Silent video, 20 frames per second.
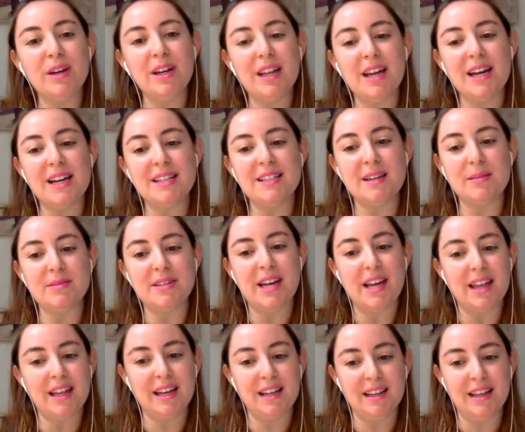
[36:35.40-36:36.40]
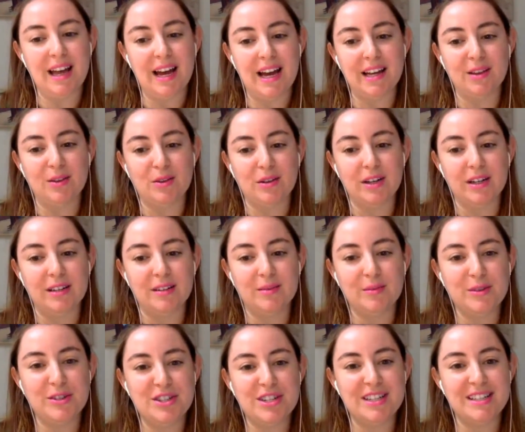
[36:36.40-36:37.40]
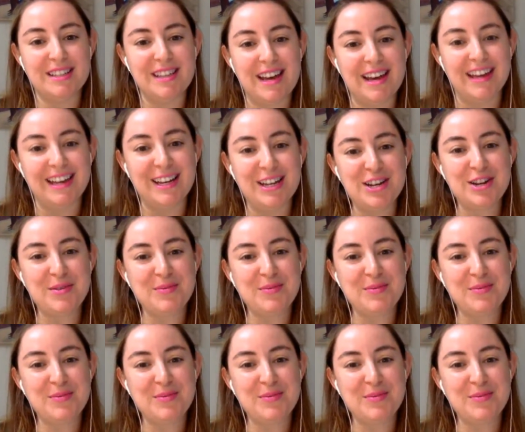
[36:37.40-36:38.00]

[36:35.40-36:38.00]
realize I'm telling a lie, Lauren, which is that